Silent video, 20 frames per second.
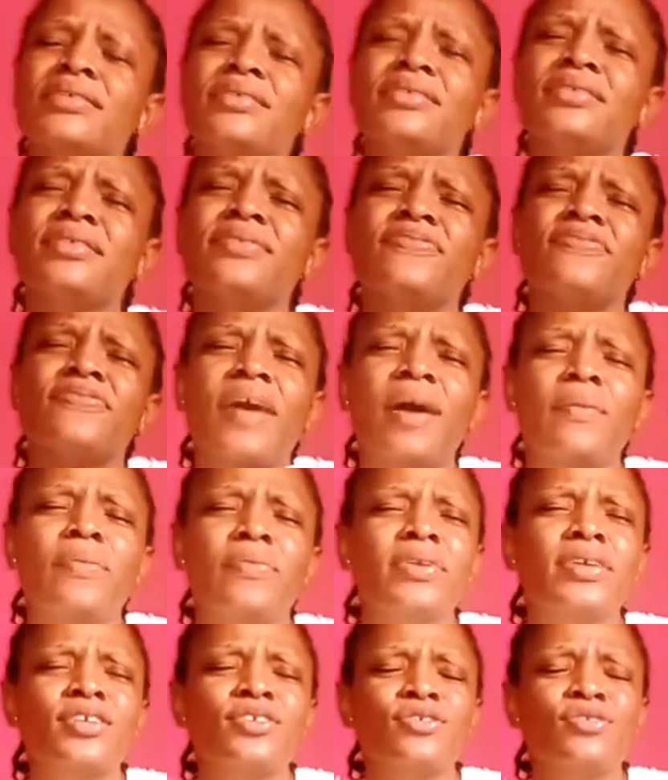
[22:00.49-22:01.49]
The
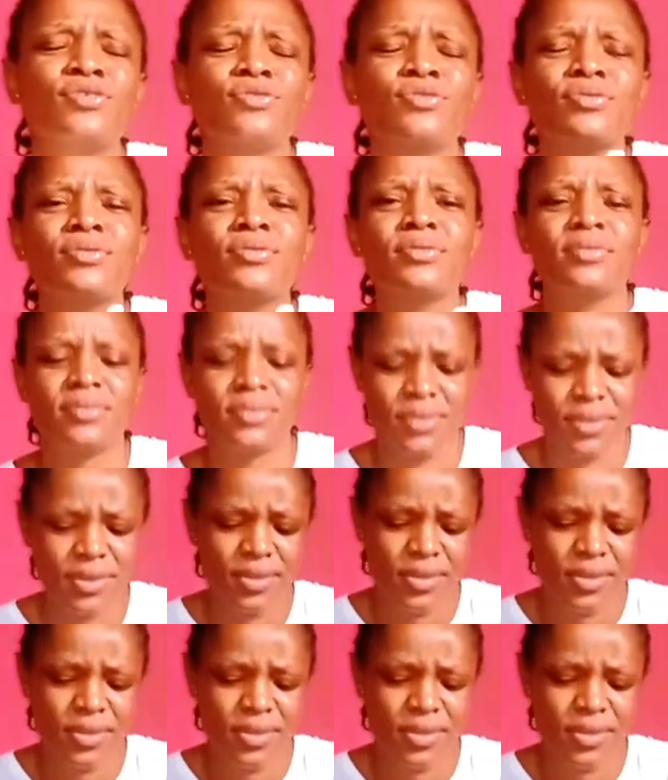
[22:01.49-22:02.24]
fabric is so